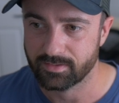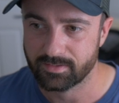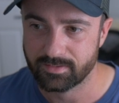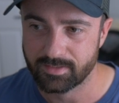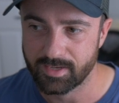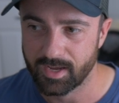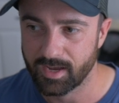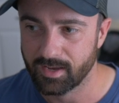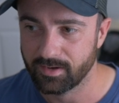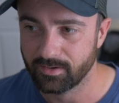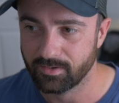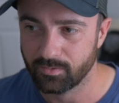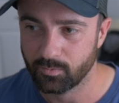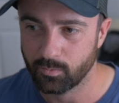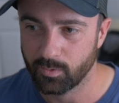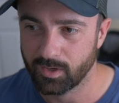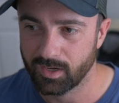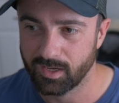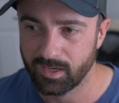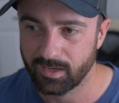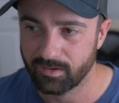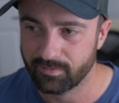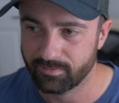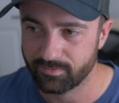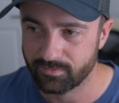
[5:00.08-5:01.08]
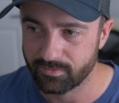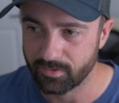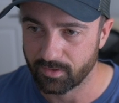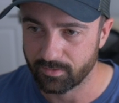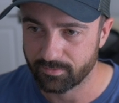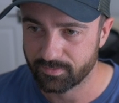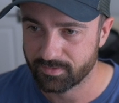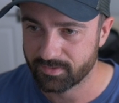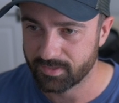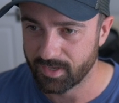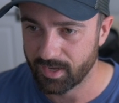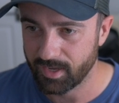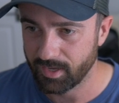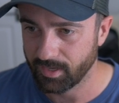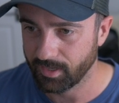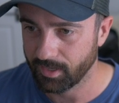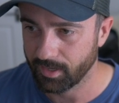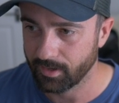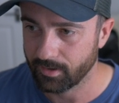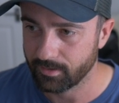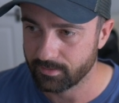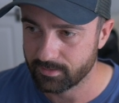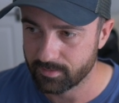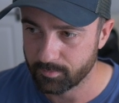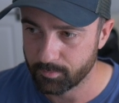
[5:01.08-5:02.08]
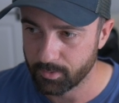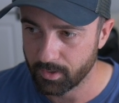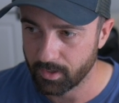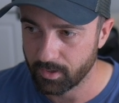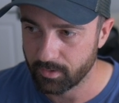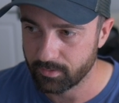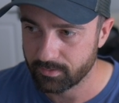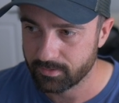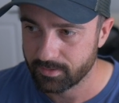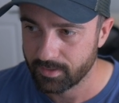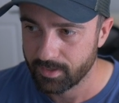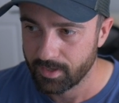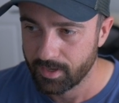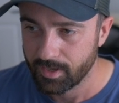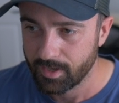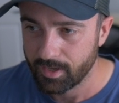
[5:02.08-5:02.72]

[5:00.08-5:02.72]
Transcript: standard way of, of saying it, I suppose.